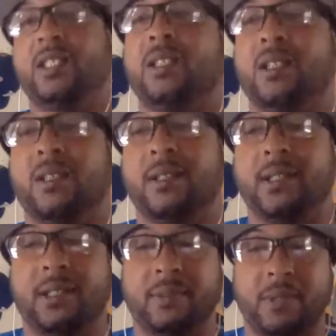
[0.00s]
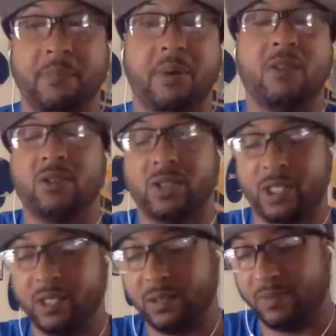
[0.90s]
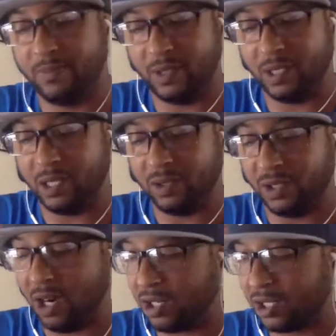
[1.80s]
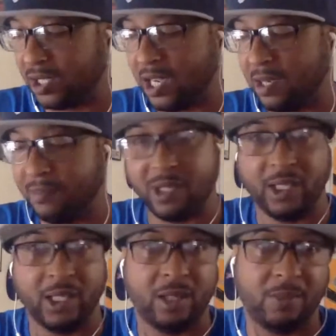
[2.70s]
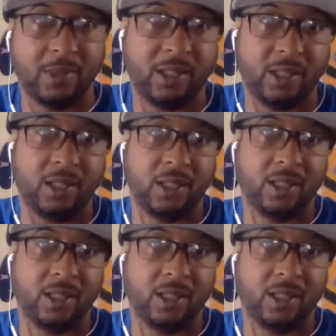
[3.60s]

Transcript: city's in my borough's in a dark time right now, man.